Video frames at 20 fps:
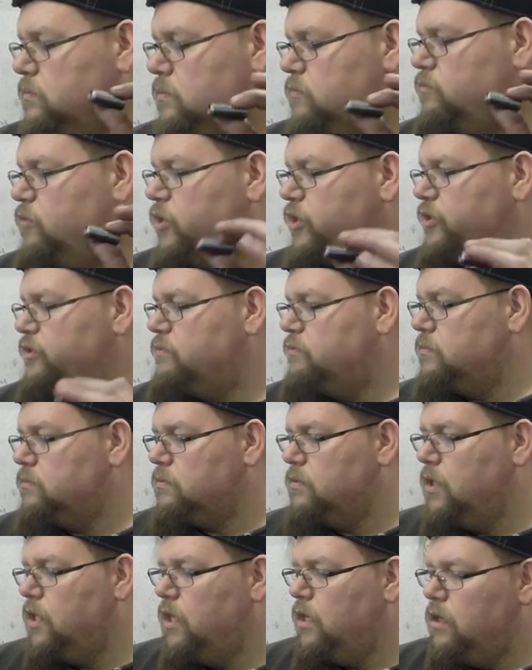I'm gonna
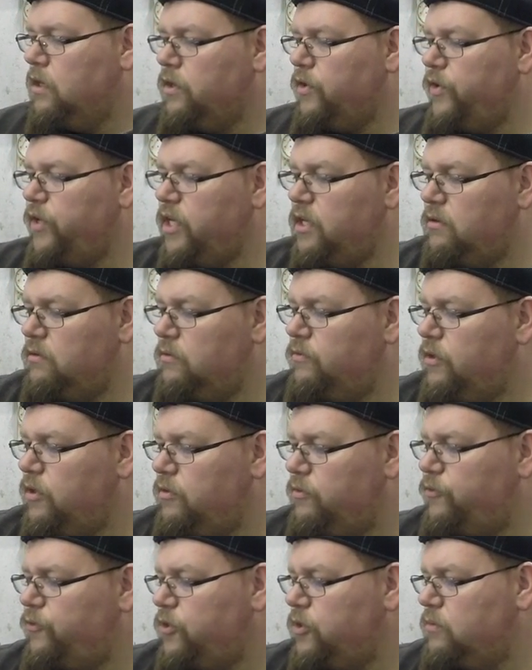go ahead and,
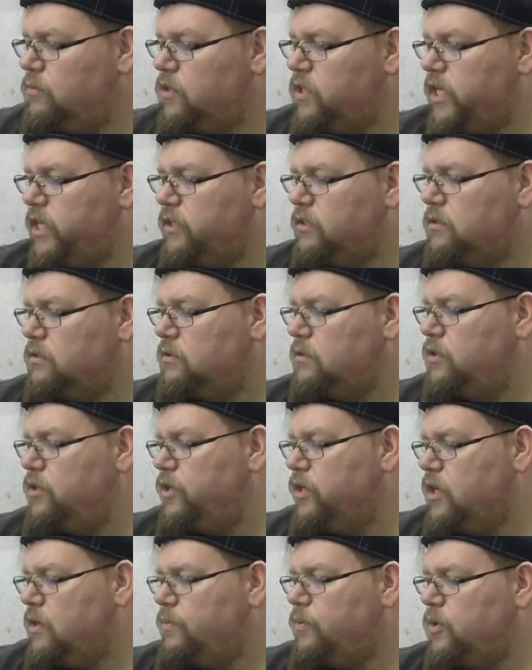and film the last, you
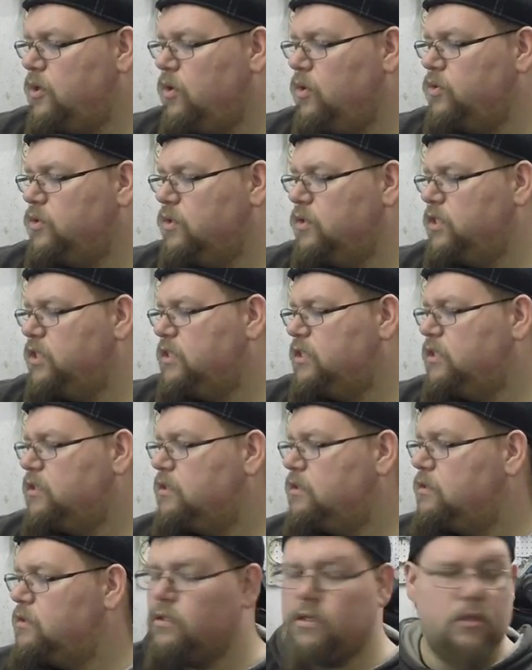know, a couple holes on this
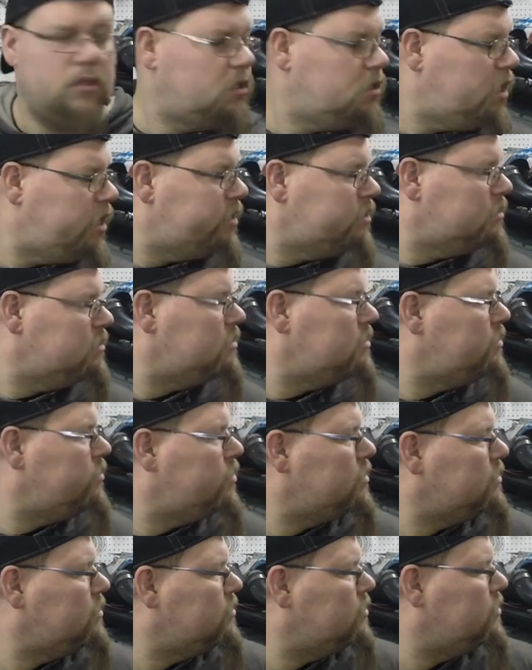uh, so that you guys can see
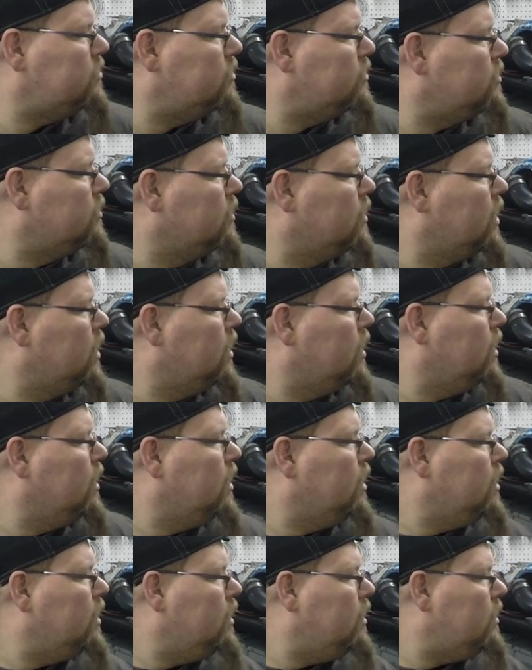what's going on.
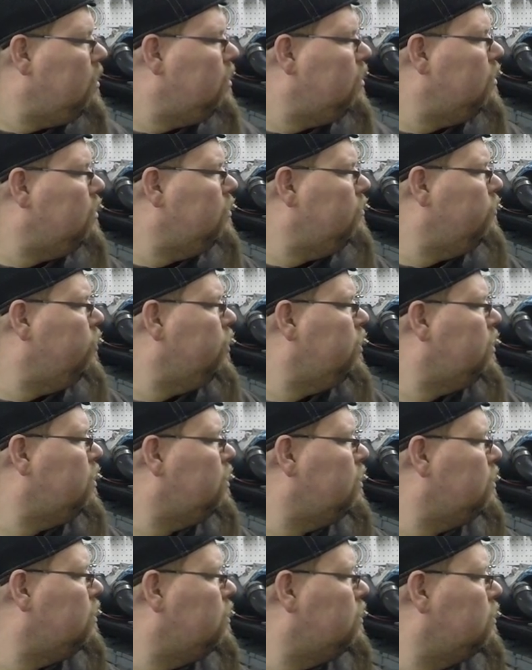Um,
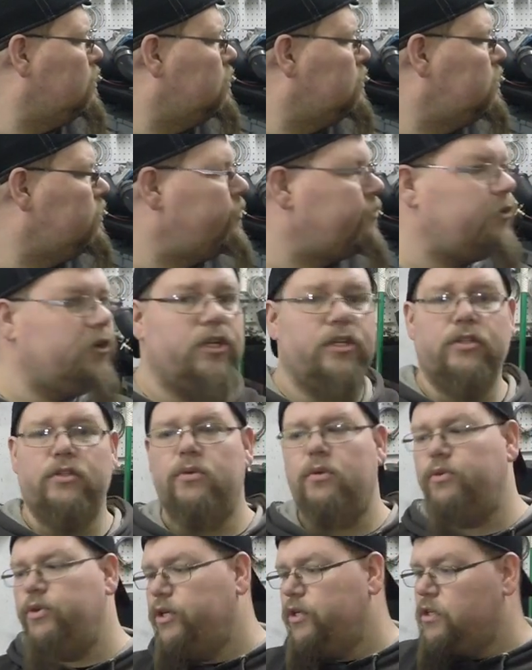so first
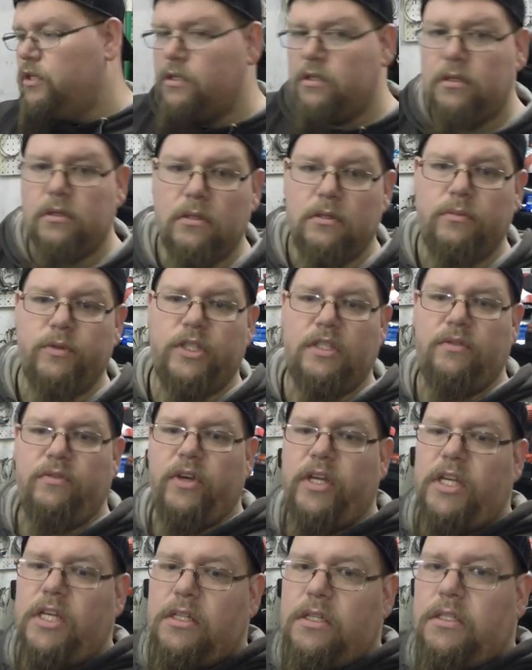what we're gonna do, let me see if
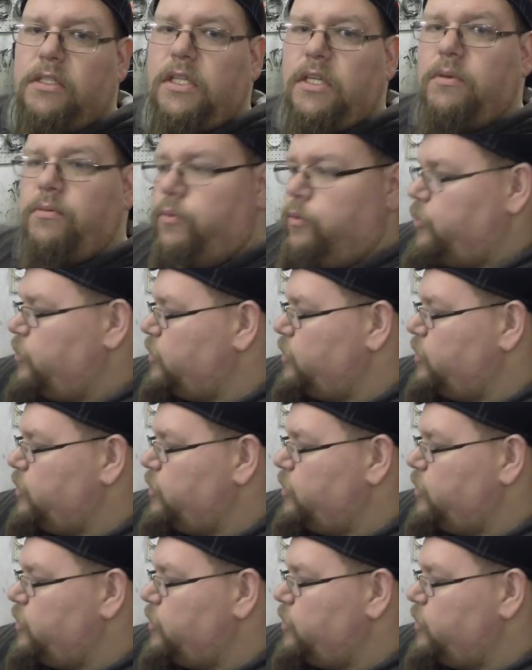I get this camera